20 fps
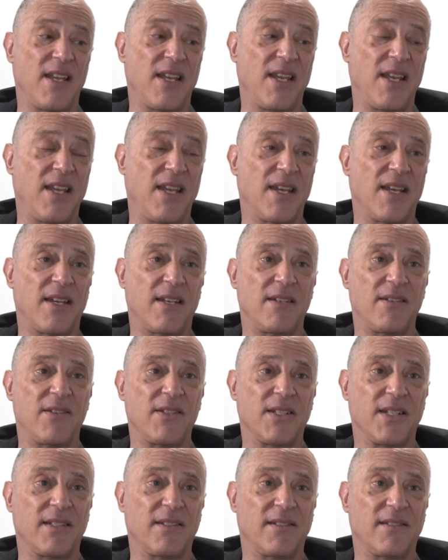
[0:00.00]
And
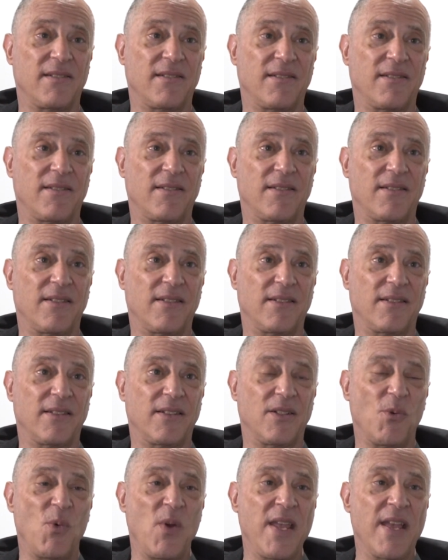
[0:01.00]

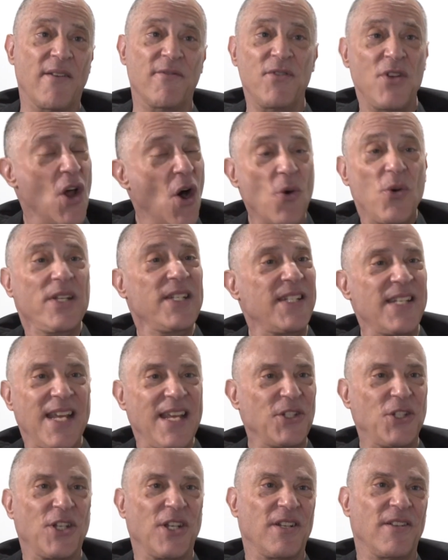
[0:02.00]
we have no
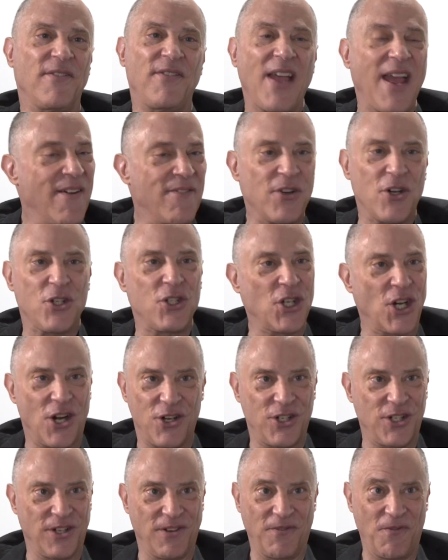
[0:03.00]
intention of ever
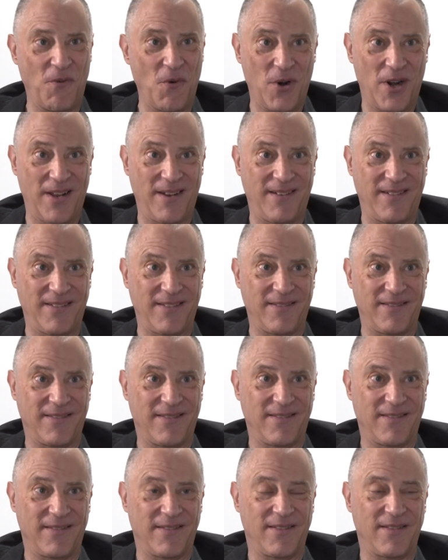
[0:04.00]
charging for it.
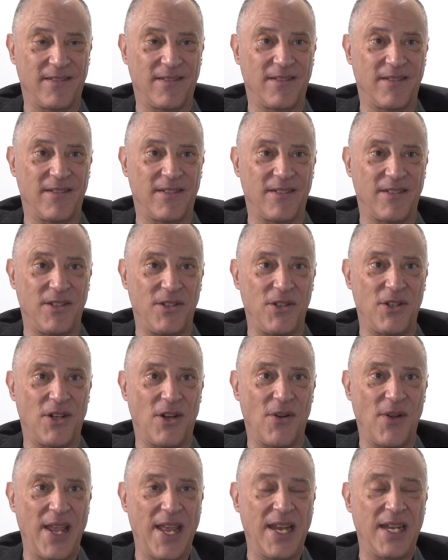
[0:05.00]
You
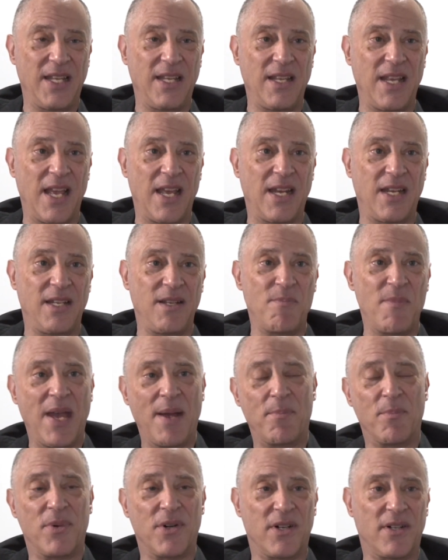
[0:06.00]
know, any
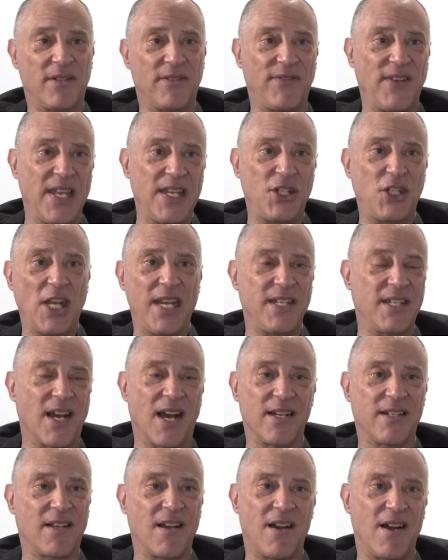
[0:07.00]
member of
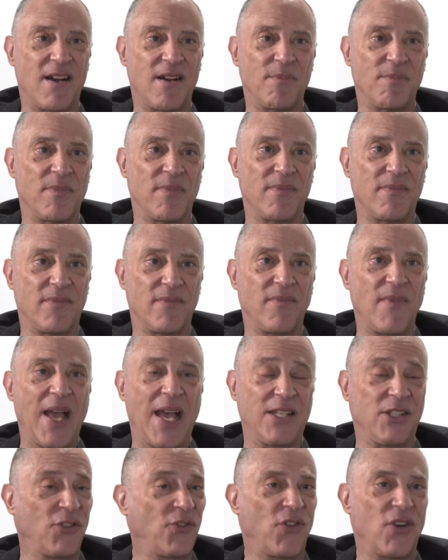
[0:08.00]
HA.com
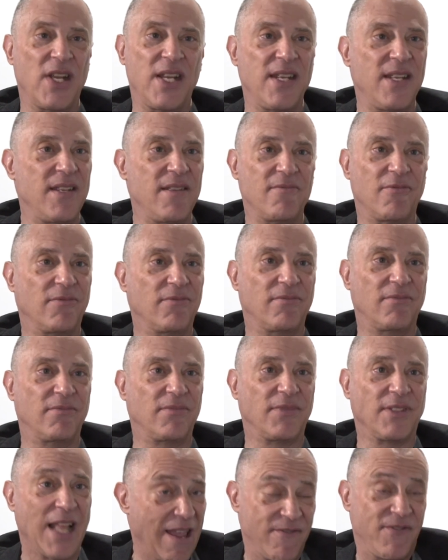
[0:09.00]
has free
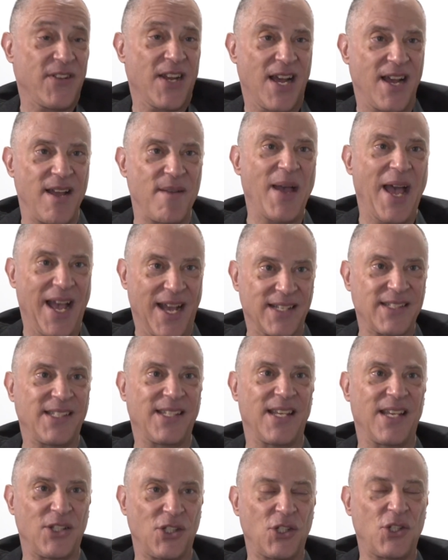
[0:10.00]
lifetime
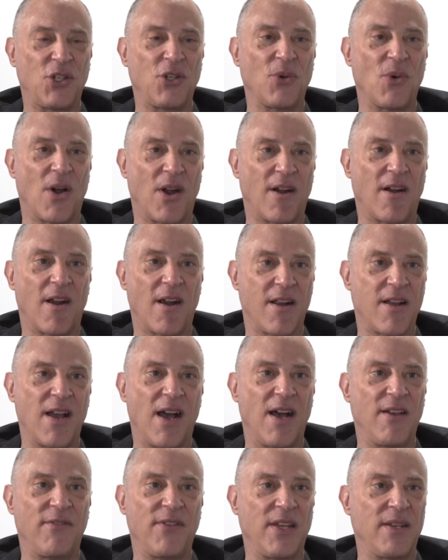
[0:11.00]
access to our
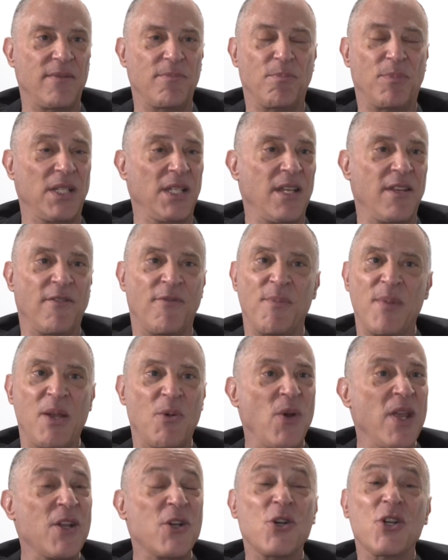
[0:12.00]
archive, and believe me,
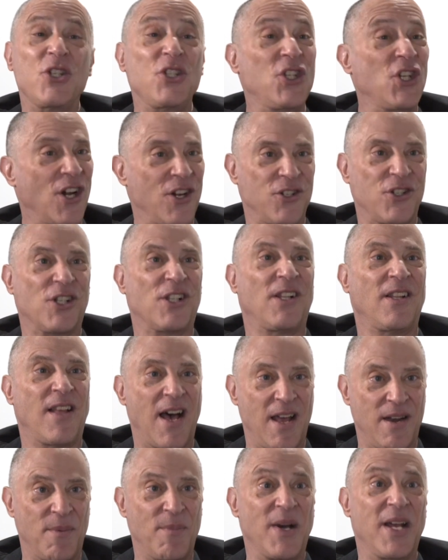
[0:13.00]
we could charge a
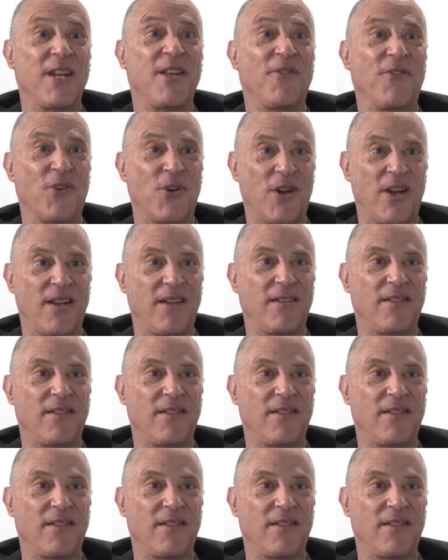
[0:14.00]
lot of money for it.